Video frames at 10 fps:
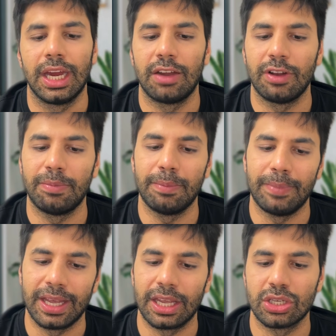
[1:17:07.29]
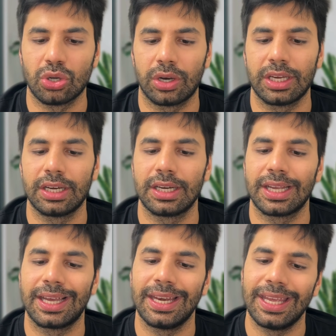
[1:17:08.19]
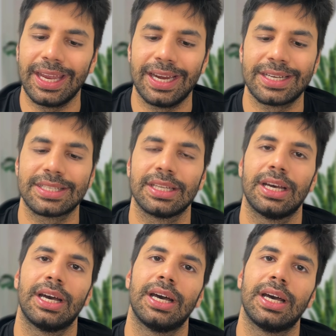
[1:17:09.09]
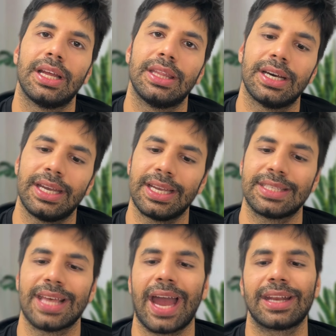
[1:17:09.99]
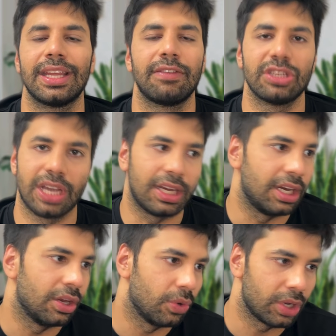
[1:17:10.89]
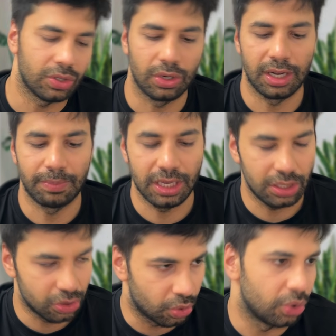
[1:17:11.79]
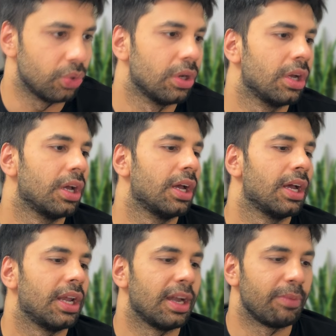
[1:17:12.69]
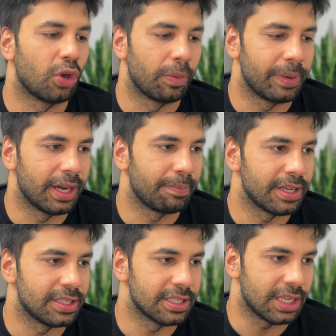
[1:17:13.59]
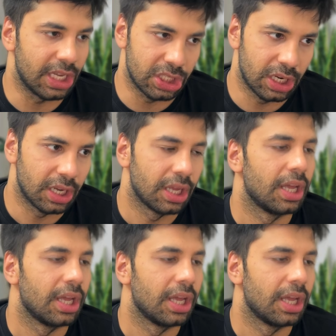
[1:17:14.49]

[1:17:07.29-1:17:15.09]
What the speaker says: It will be making sure that it creates the exact thing which I need. Okay, so let me show you. Let me copy and paste this agent.